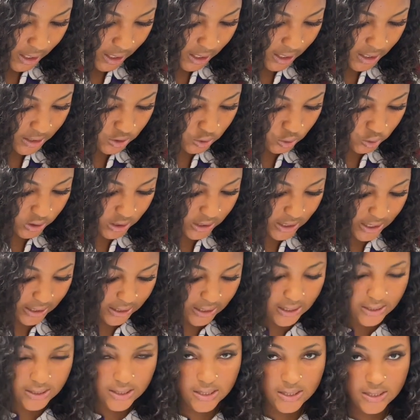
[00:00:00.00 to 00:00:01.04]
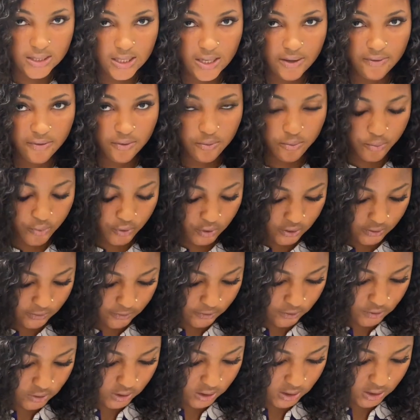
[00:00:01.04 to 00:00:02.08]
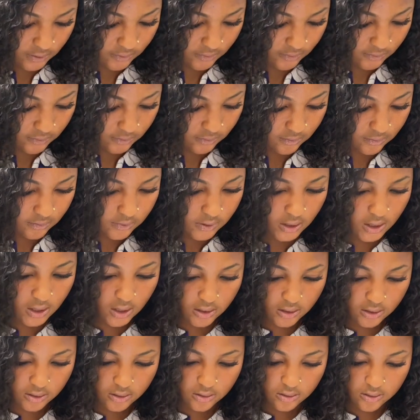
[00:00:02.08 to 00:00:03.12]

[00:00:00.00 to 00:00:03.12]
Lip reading: 897.47. Yeah.